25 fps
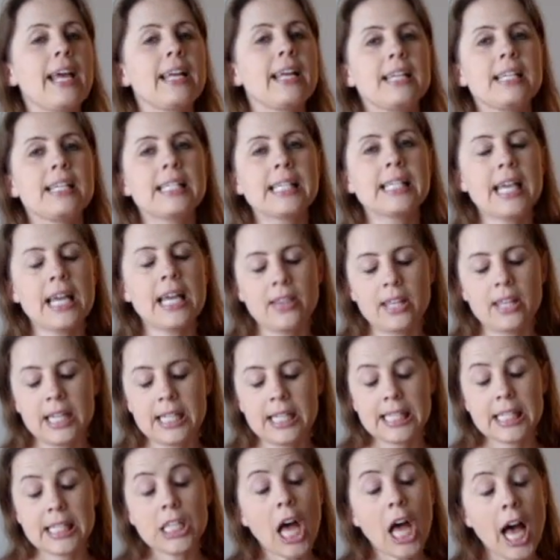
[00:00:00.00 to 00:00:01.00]
and indicate that
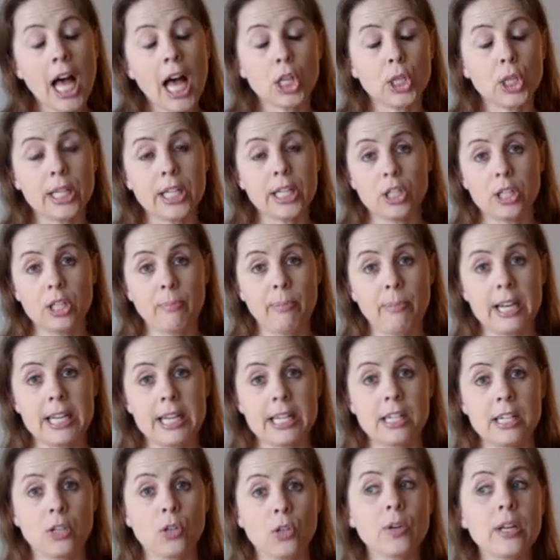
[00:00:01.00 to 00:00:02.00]
it's not a legally
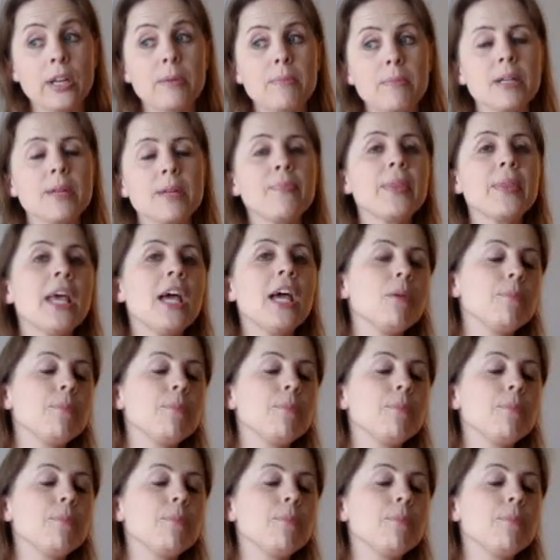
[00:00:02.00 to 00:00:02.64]
binding agreement